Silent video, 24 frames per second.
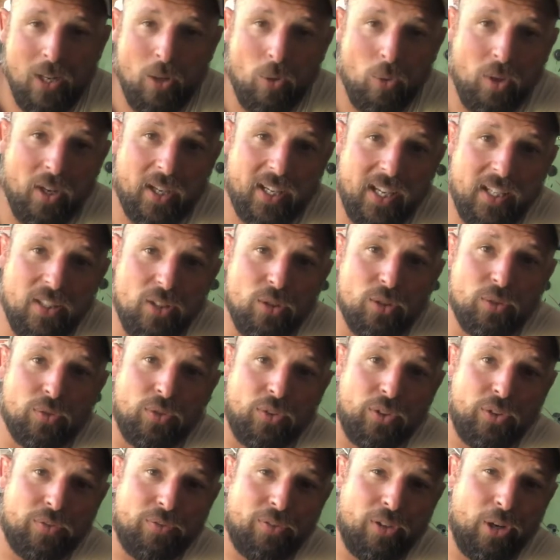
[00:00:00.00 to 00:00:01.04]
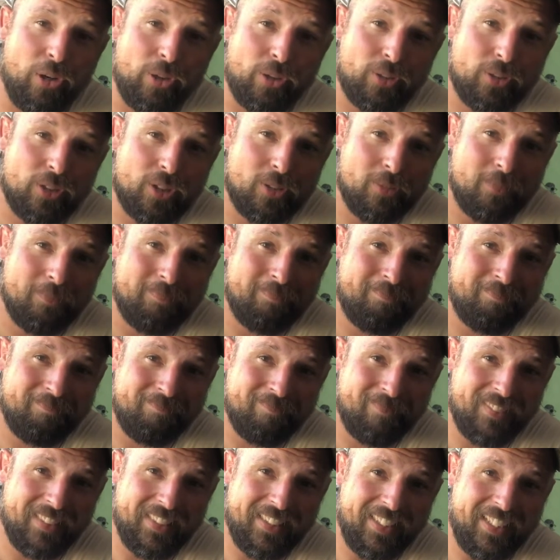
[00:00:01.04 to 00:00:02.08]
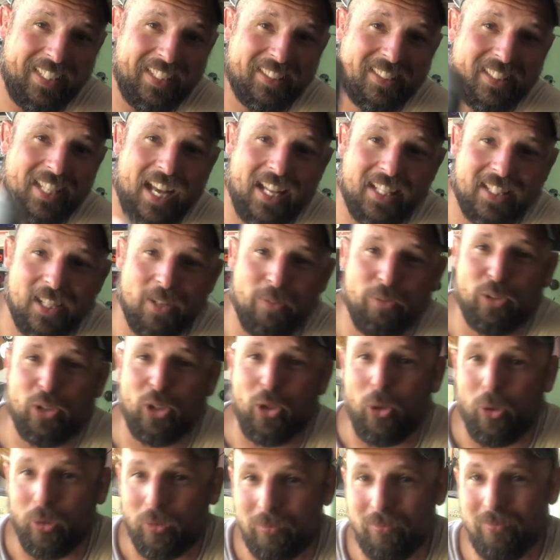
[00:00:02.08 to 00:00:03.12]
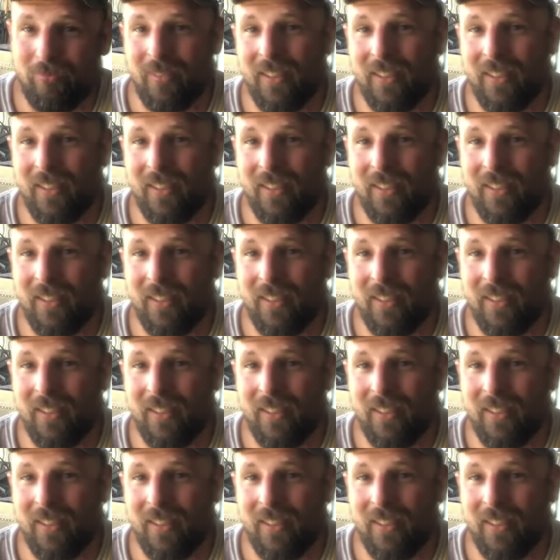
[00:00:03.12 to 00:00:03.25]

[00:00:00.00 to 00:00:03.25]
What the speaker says: Well, I got news for you folks. Things got difficult.